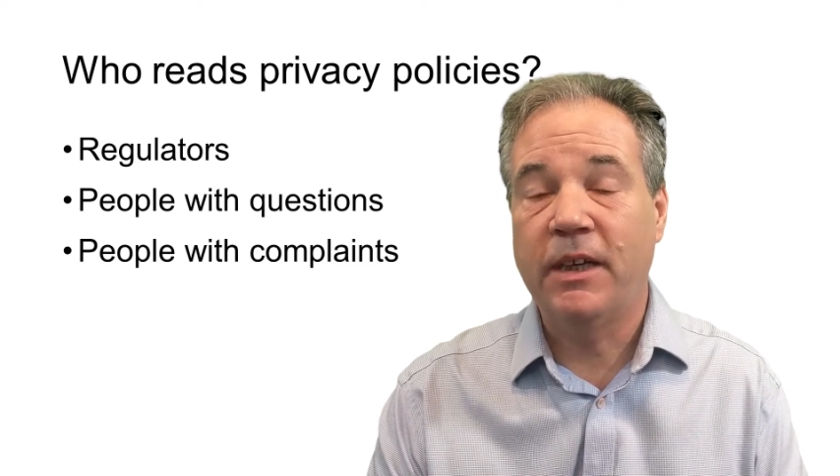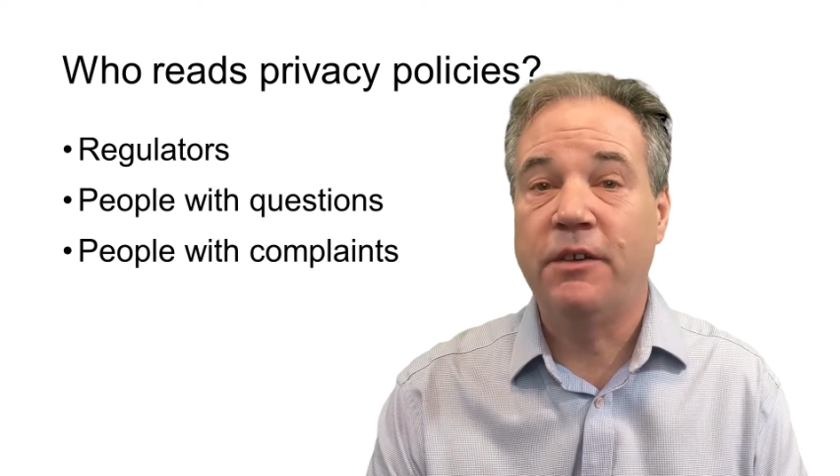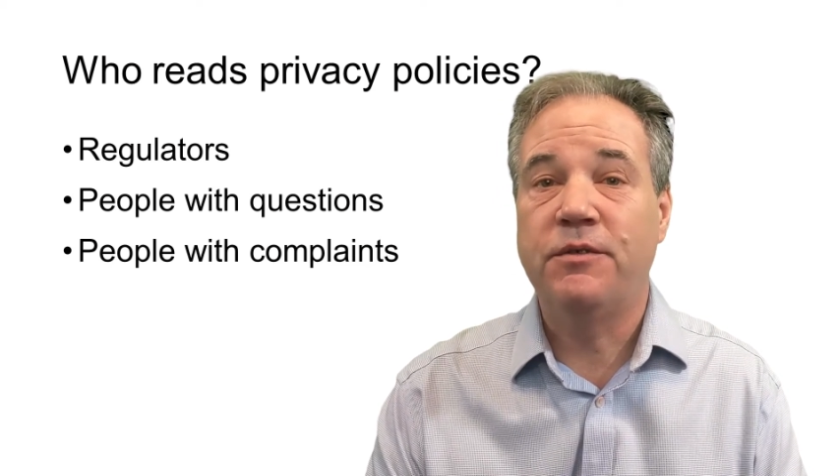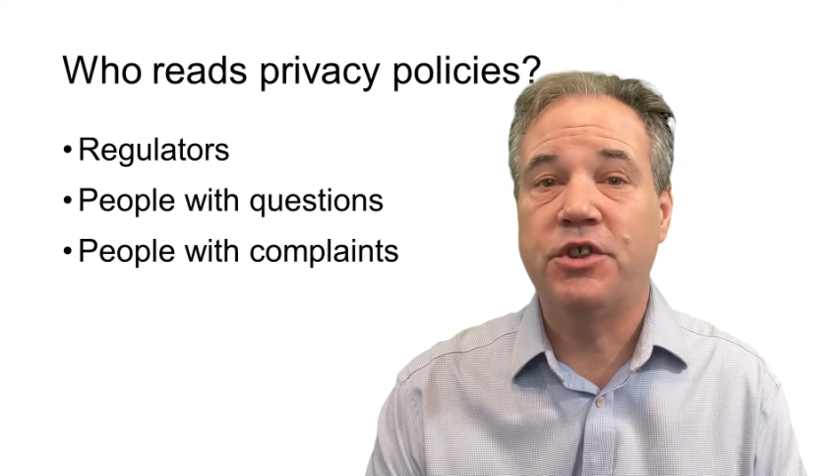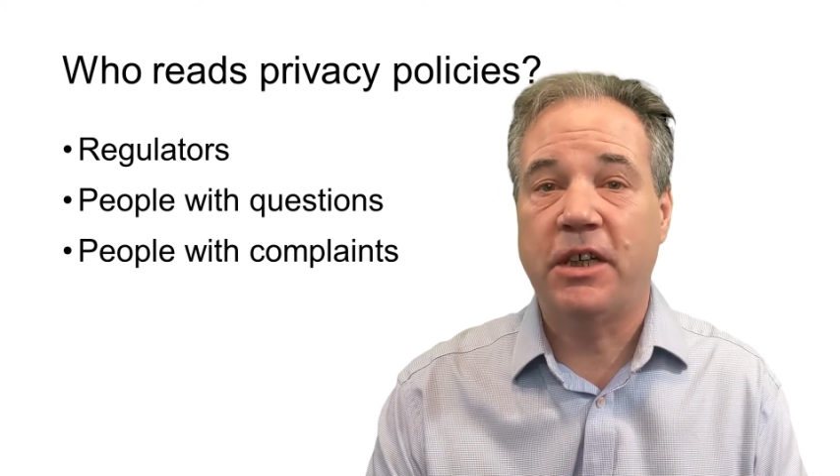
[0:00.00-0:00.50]
and
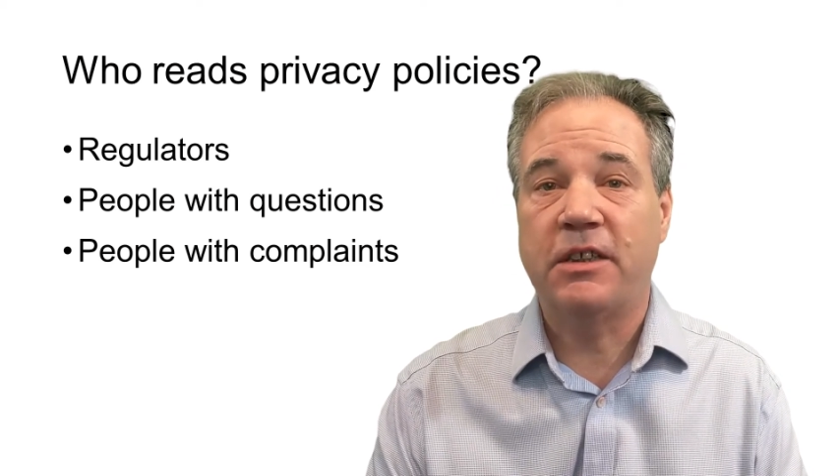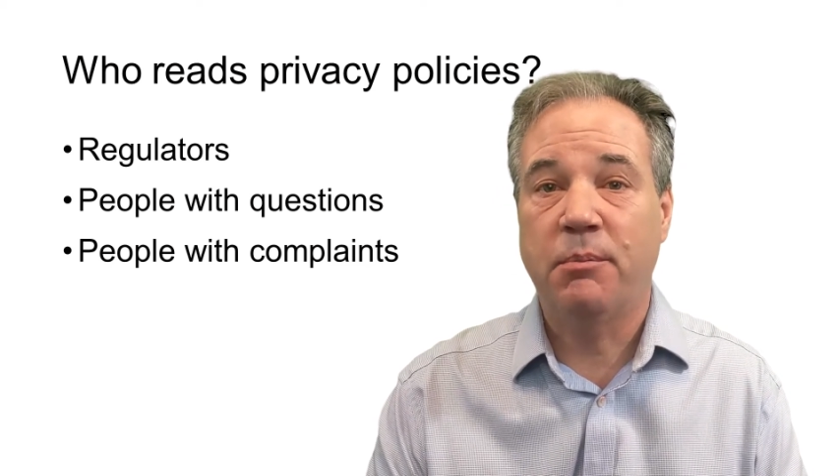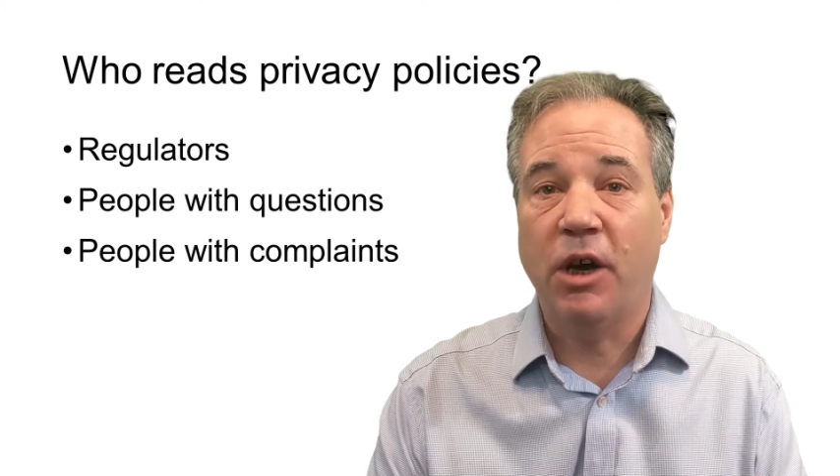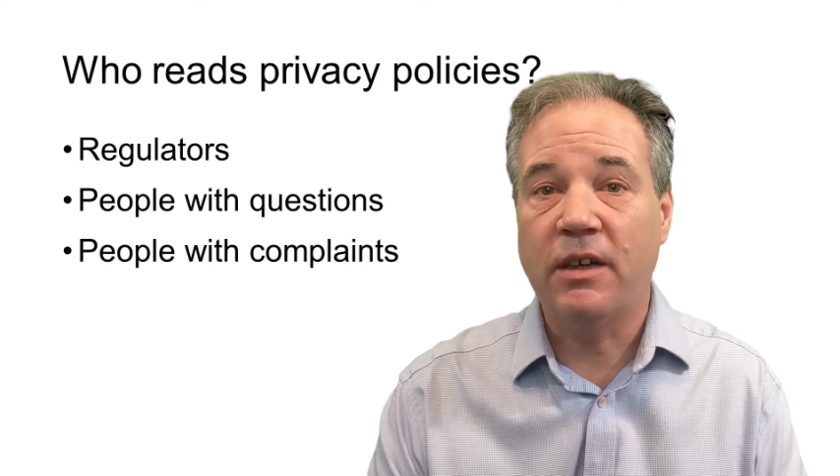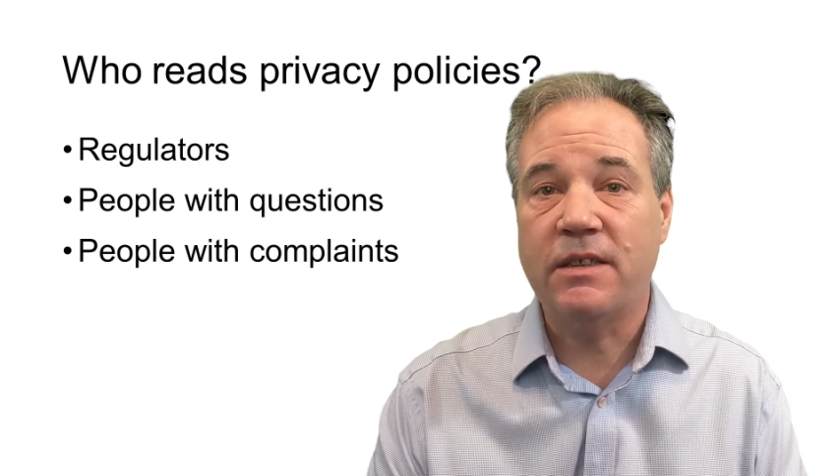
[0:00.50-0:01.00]
you've checked
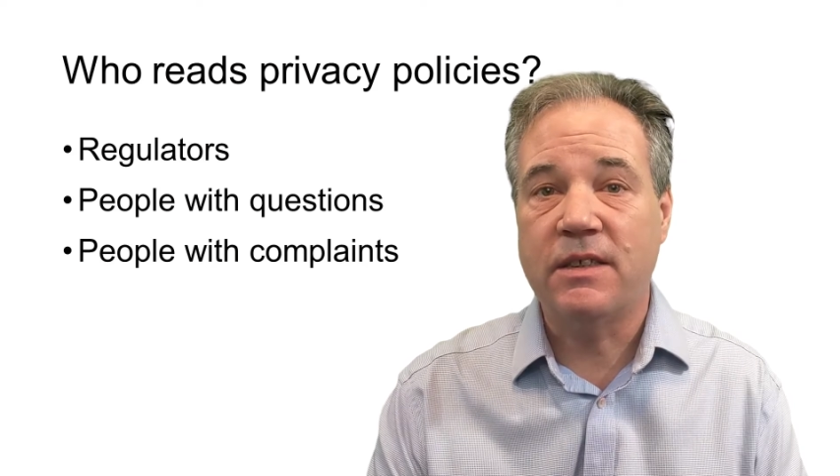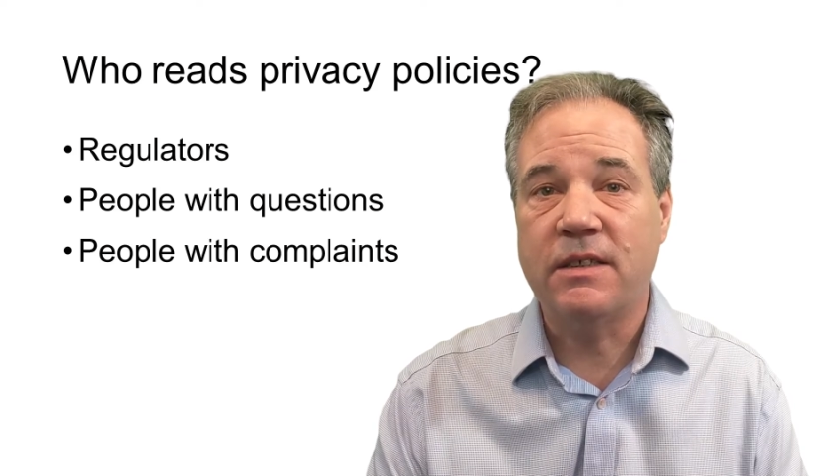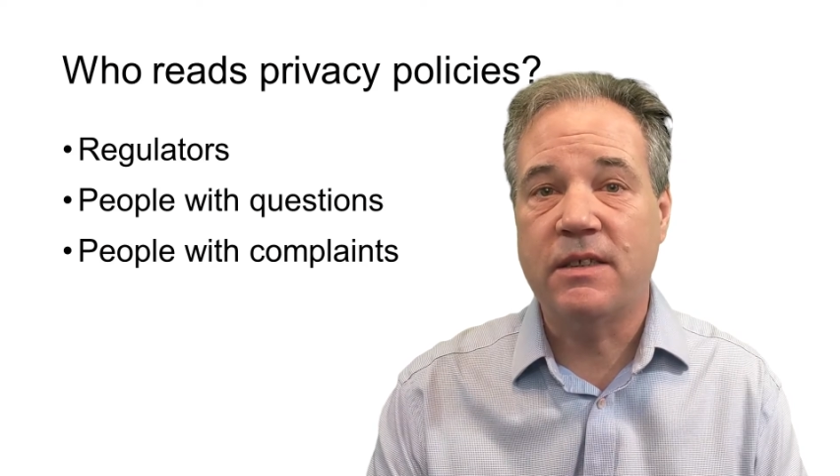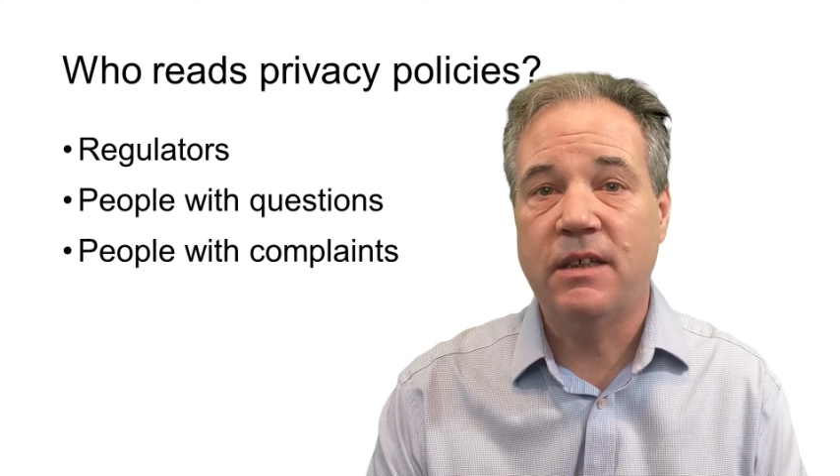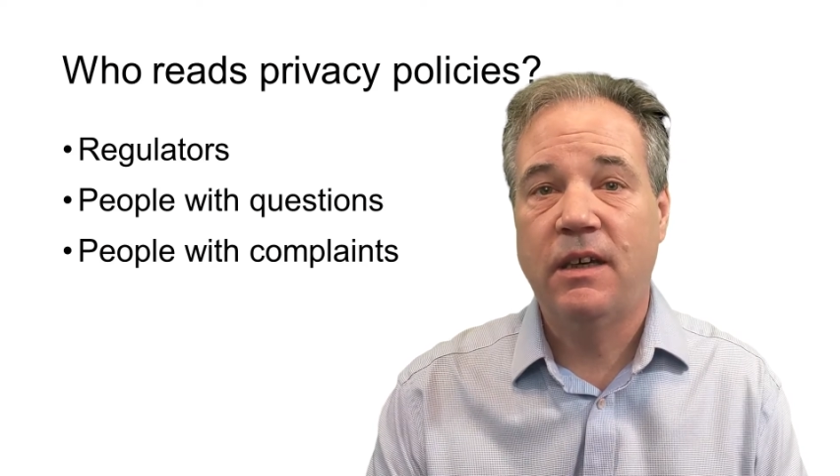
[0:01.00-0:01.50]
the
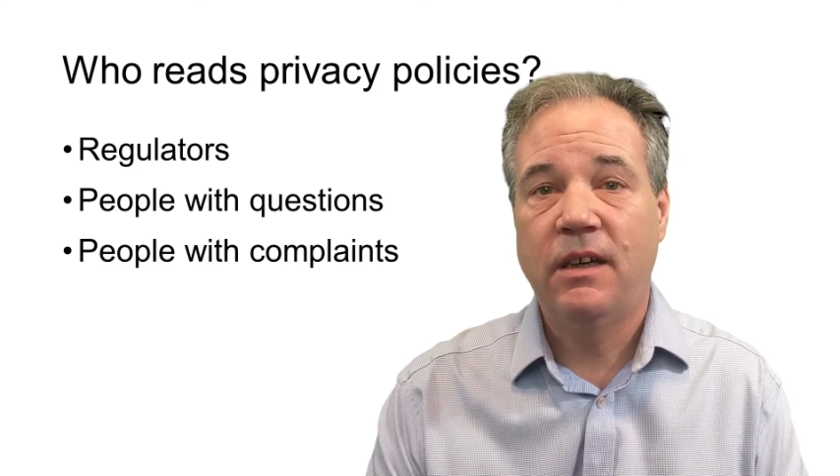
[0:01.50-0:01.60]
boxes,